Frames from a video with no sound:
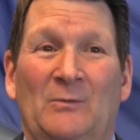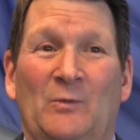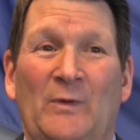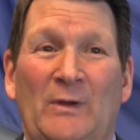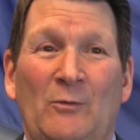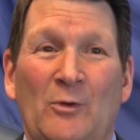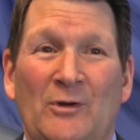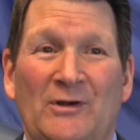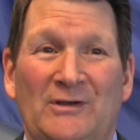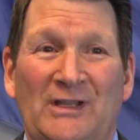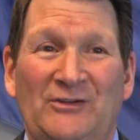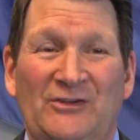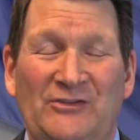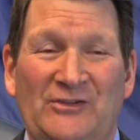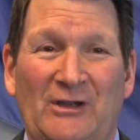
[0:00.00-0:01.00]
We weren't
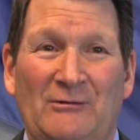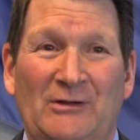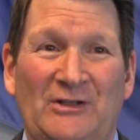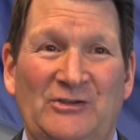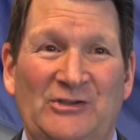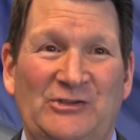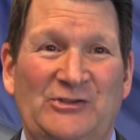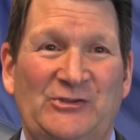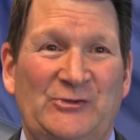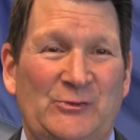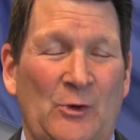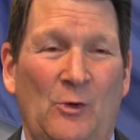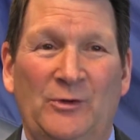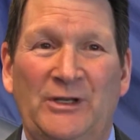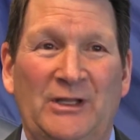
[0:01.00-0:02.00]
necessarily just
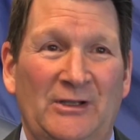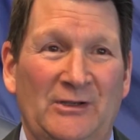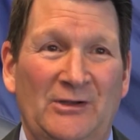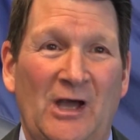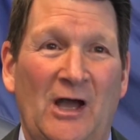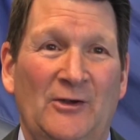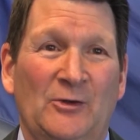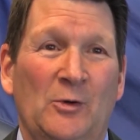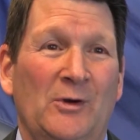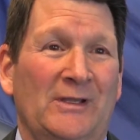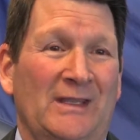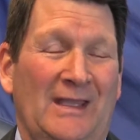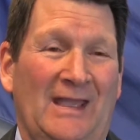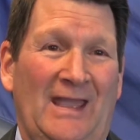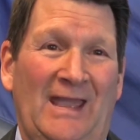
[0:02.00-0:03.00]
thrown in, not
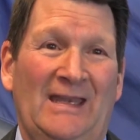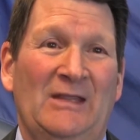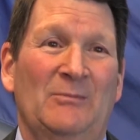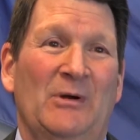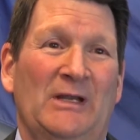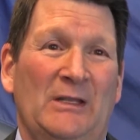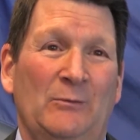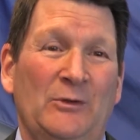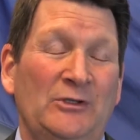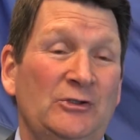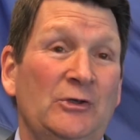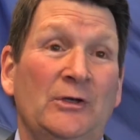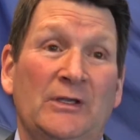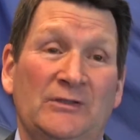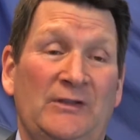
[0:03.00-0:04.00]
knowing anybody. We
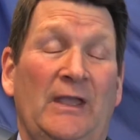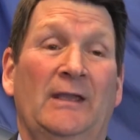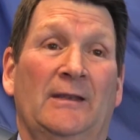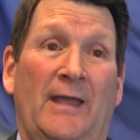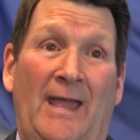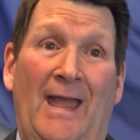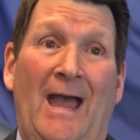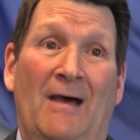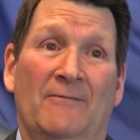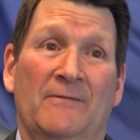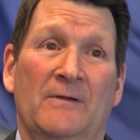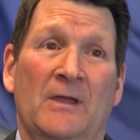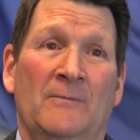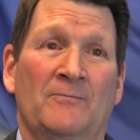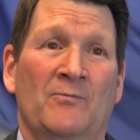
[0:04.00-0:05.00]
took a day and a half
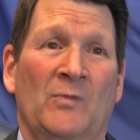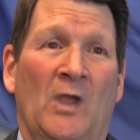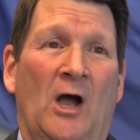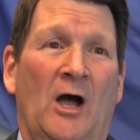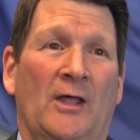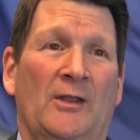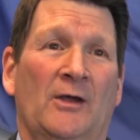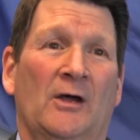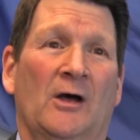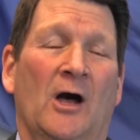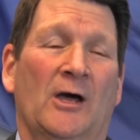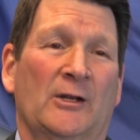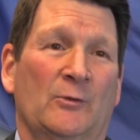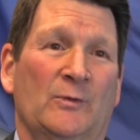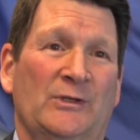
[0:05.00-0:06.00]

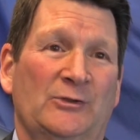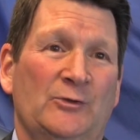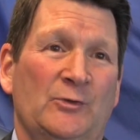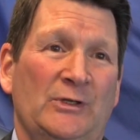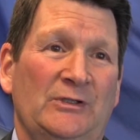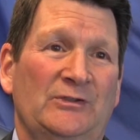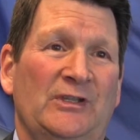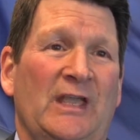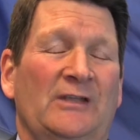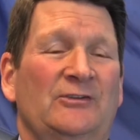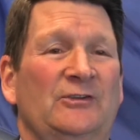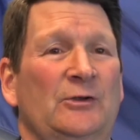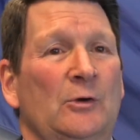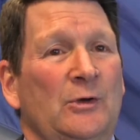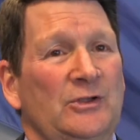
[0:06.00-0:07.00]
on a retreat to get
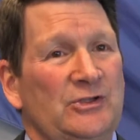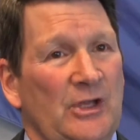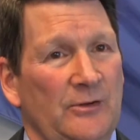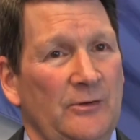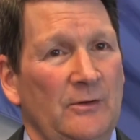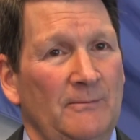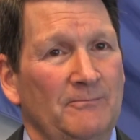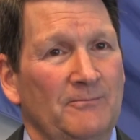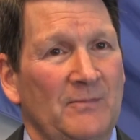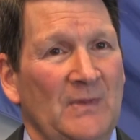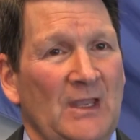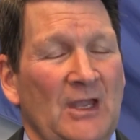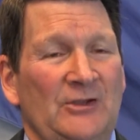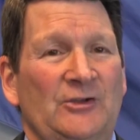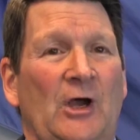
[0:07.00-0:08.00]
to know each other,
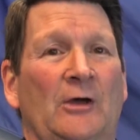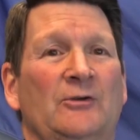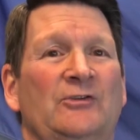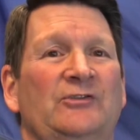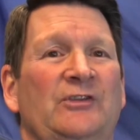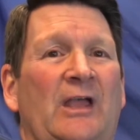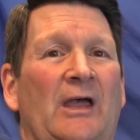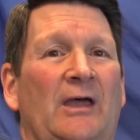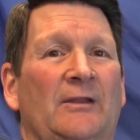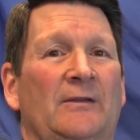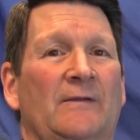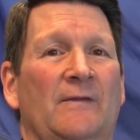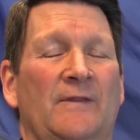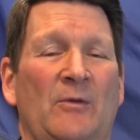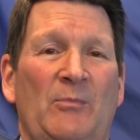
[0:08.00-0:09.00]
to understand
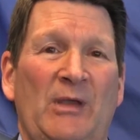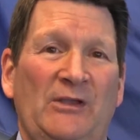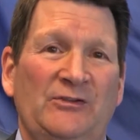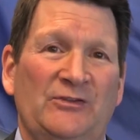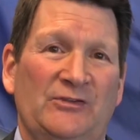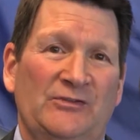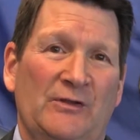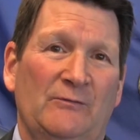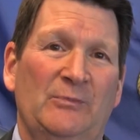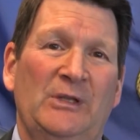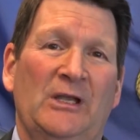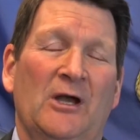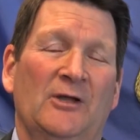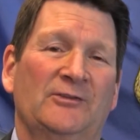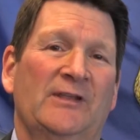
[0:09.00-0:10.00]
the basics of
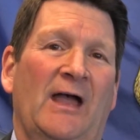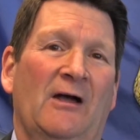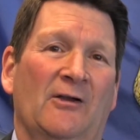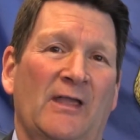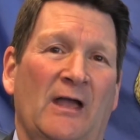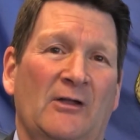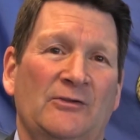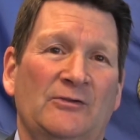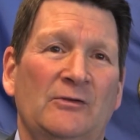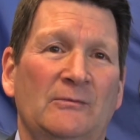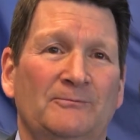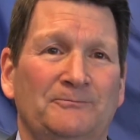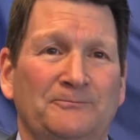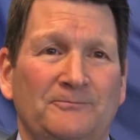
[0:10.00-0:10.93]
being on town council,